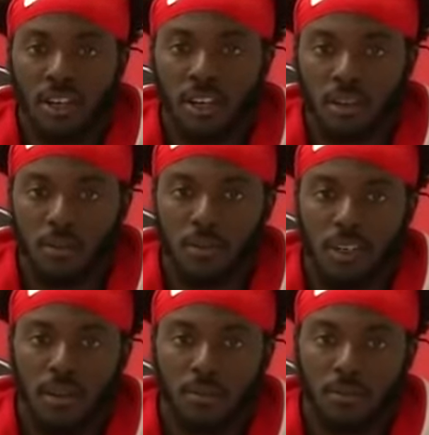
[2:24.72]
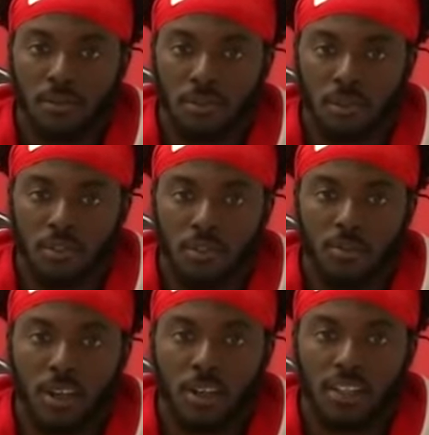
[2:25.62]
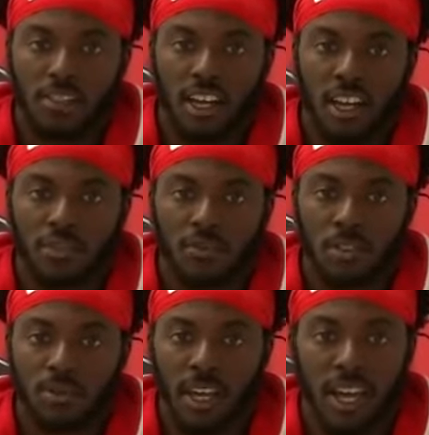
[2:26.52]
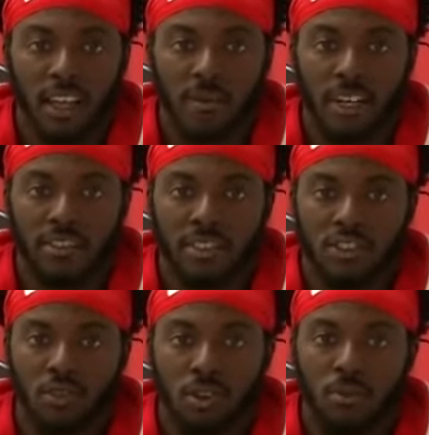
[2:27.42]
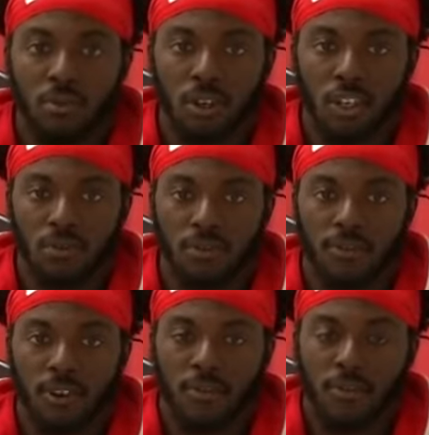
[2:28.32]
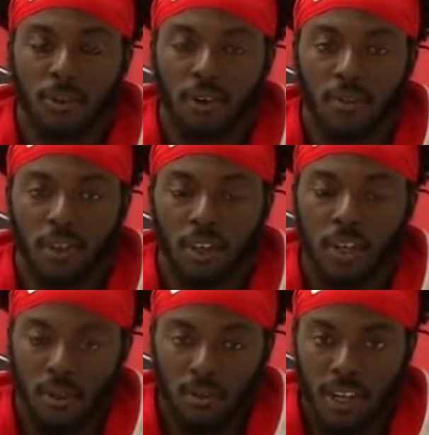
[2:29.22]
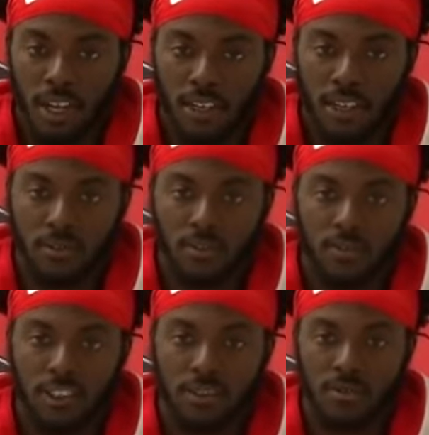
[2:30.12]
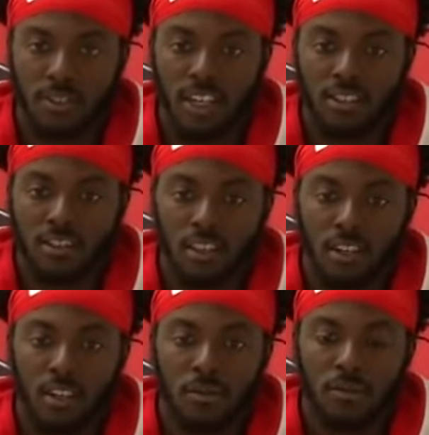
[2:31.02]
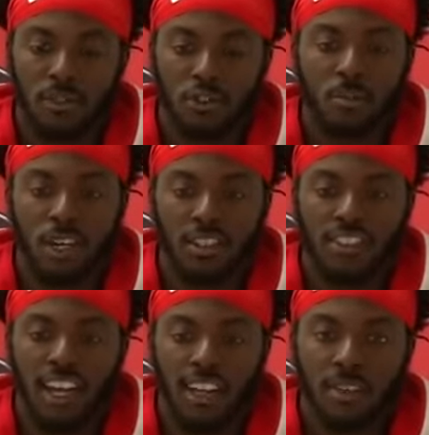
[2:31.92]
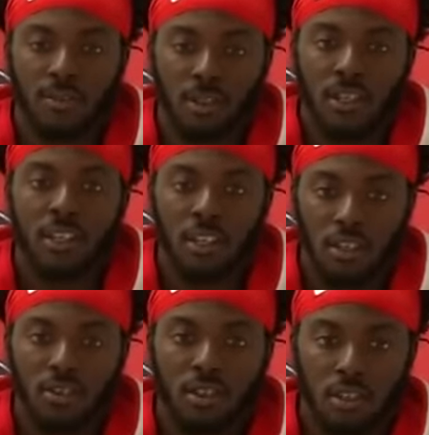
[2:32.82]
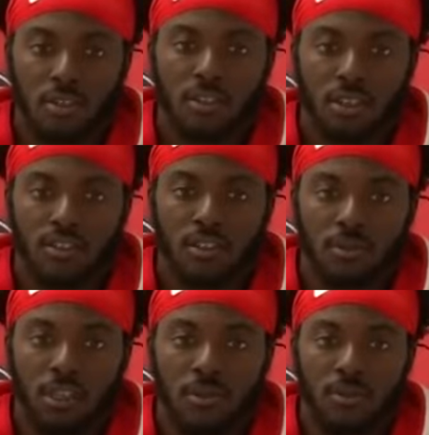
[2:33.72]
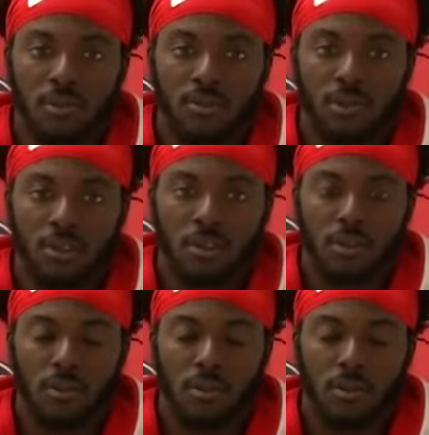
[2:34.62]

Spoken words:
And I'm, still proud of these guys. We got to get back to the drawing board because we're far from perfect. We got to definitely fix some things. We do better tackling, but, there's something we can improve on.